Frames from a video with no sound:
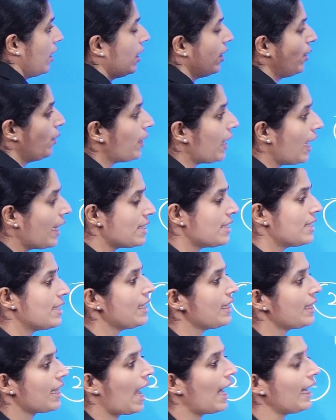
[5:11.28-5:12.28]
you can
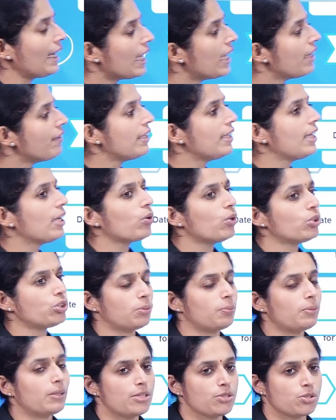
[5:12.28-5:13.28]
see that every
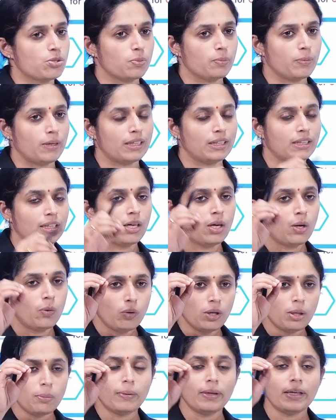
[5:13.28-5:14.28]
negotiable instrument
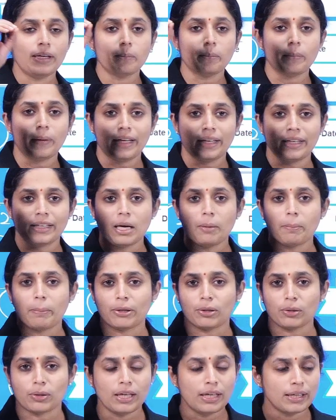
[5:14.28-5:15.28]
will be bearing a
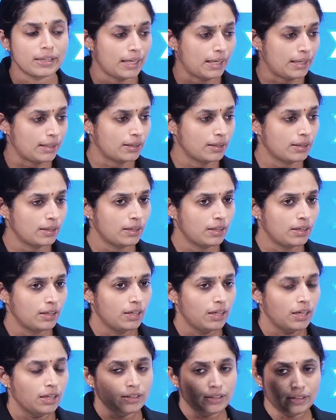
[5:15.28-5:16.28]
particular date.
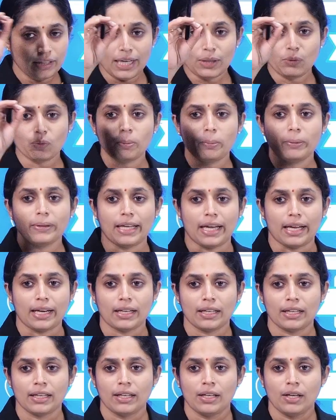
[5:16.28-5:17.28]
The date will be there.
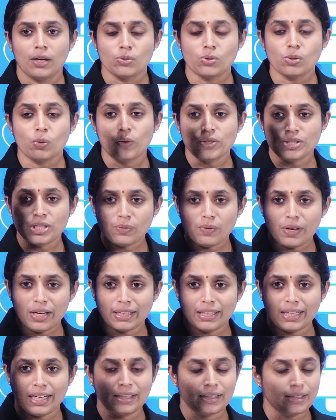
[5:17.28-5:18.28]
So, whichever
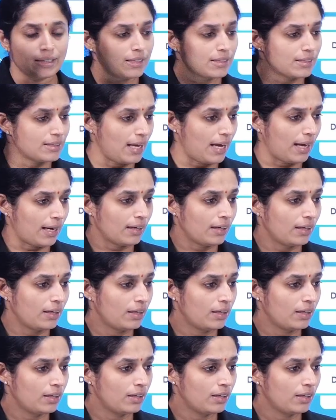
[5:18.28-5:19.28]
date it is there.
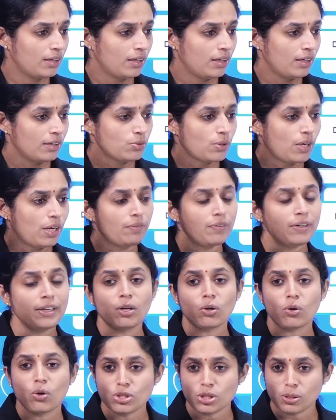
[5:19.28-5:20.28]
So, every
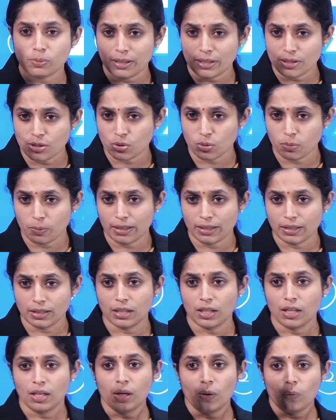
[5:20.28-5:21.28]
negotiable instrument
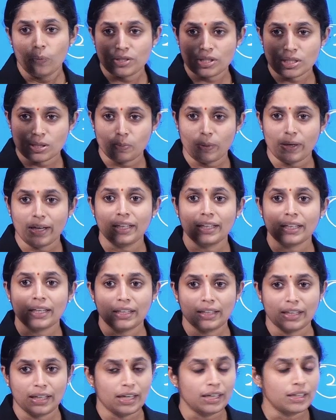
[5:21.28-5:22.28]
which is bearing
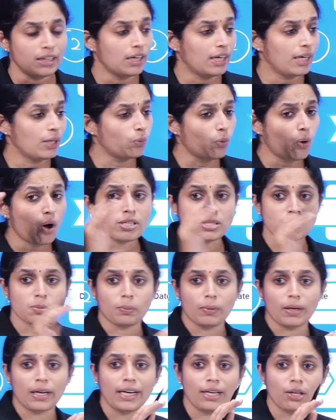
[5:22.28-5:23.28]
a date, it was
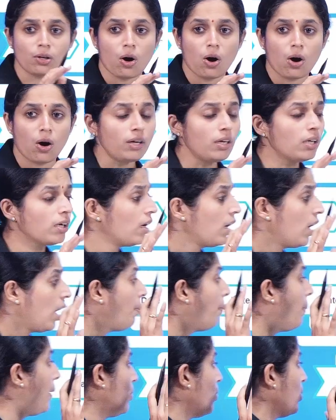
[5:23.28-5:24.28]
made on a
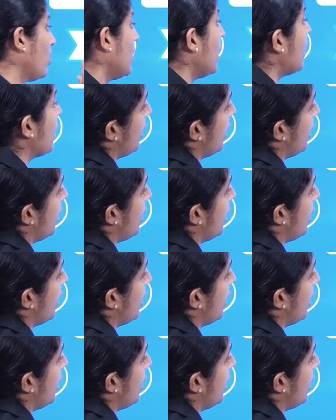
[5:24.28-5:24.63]
particular